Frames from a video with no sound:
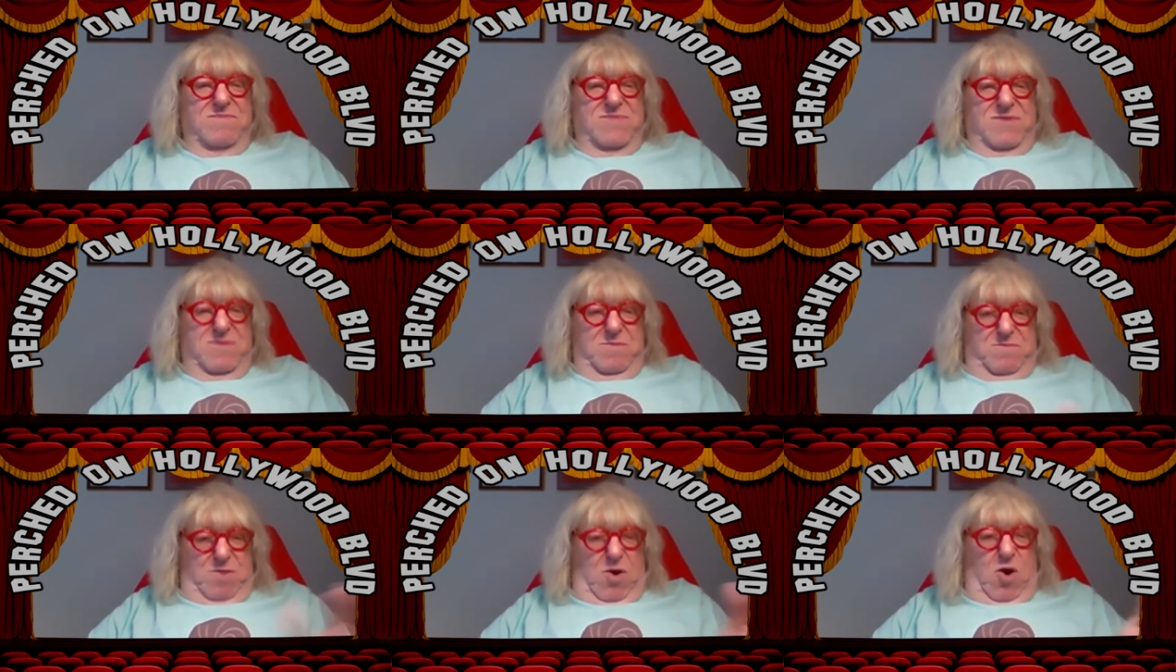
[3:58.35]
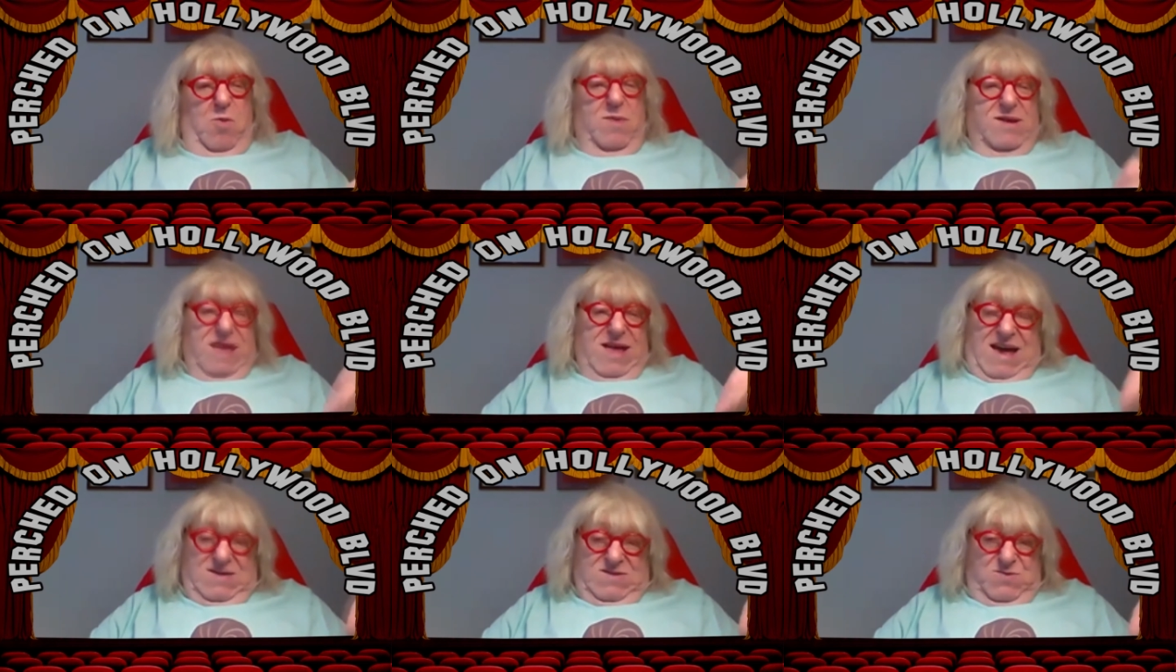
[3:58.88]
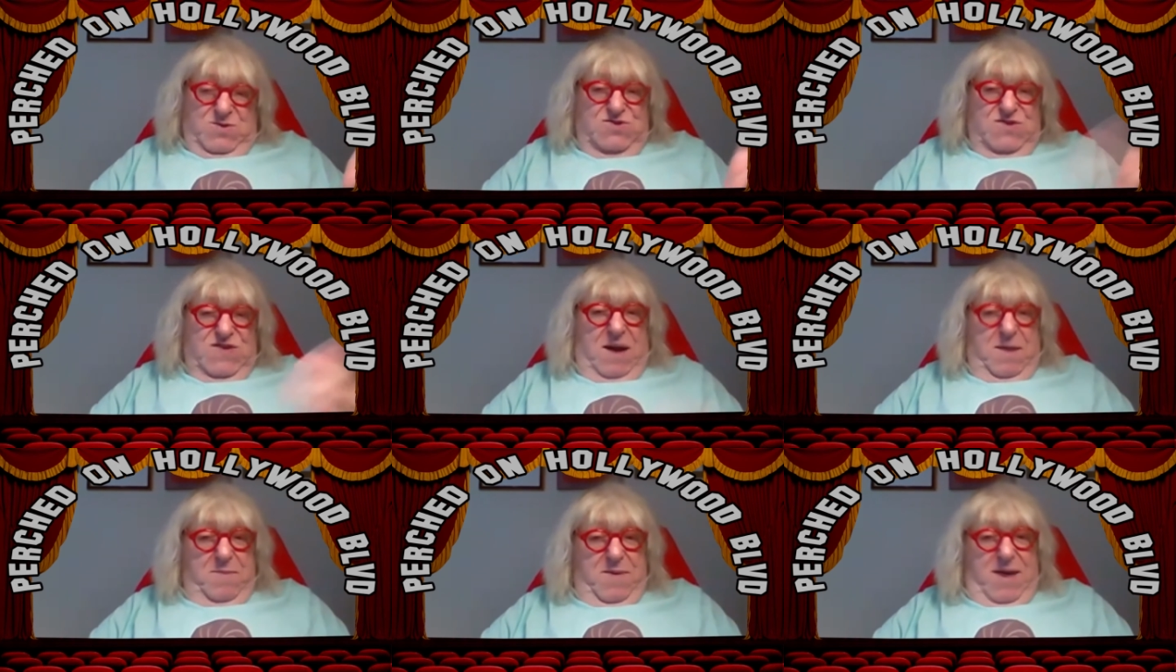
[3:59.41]
the moment, as with
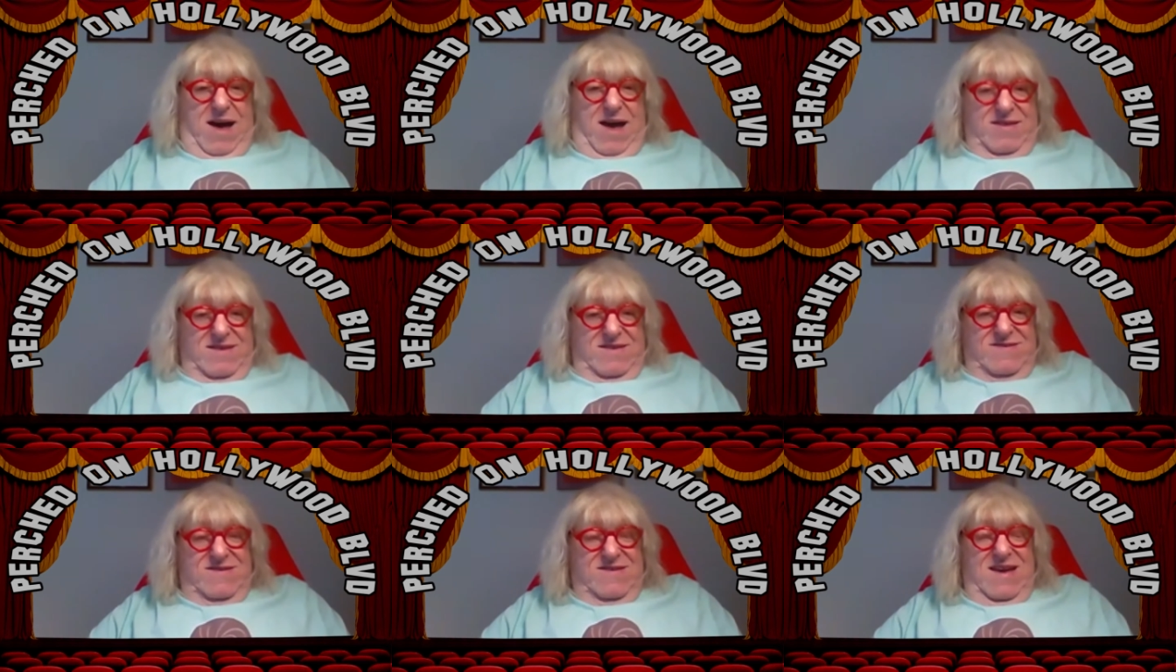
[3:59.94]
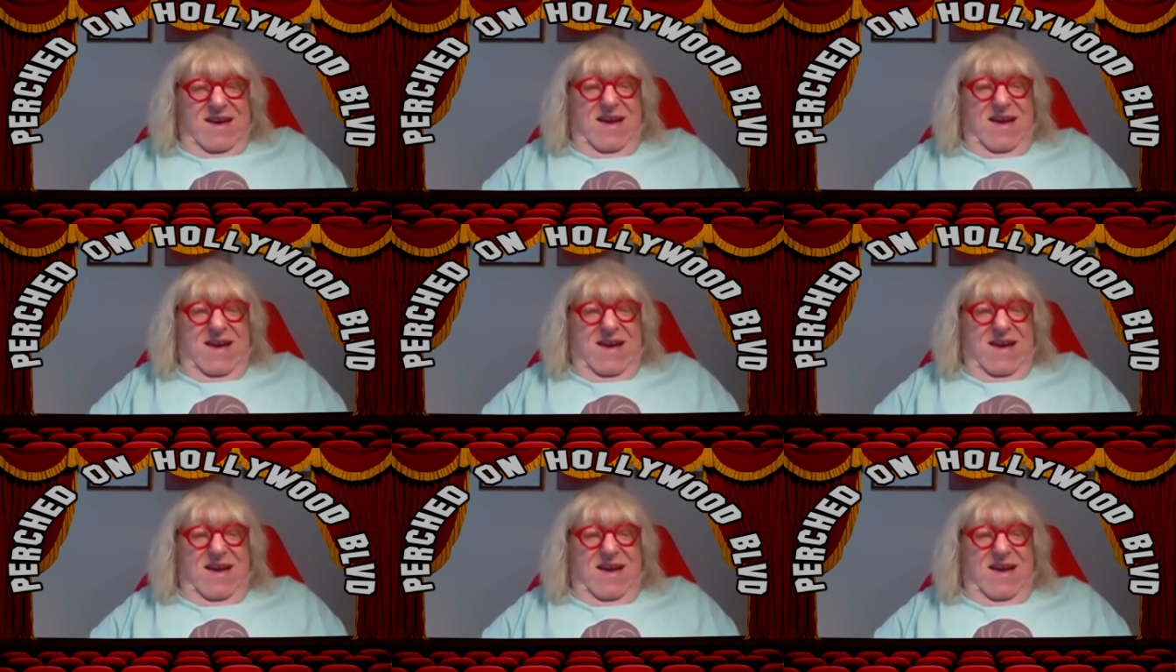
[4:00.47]
Jack Palance,